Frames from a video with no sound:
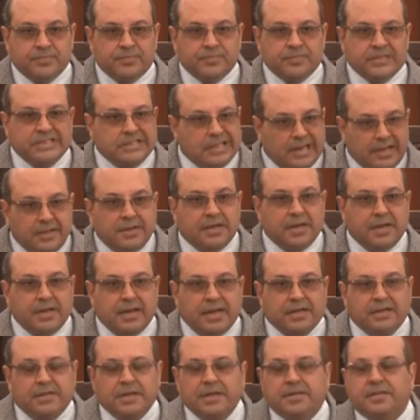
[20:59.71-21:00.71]
in
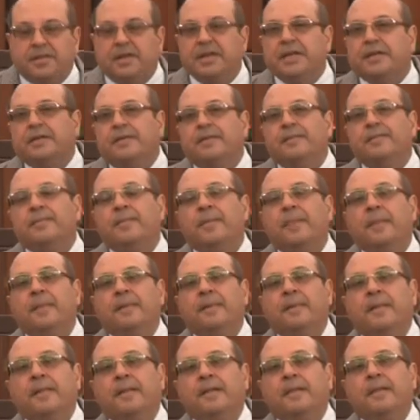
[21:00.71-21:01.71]
1993.
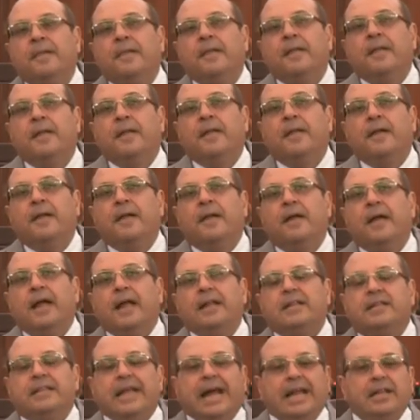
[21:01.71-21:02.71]

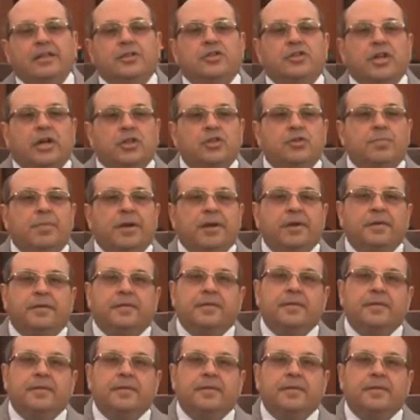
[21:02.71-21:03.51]
And that judgment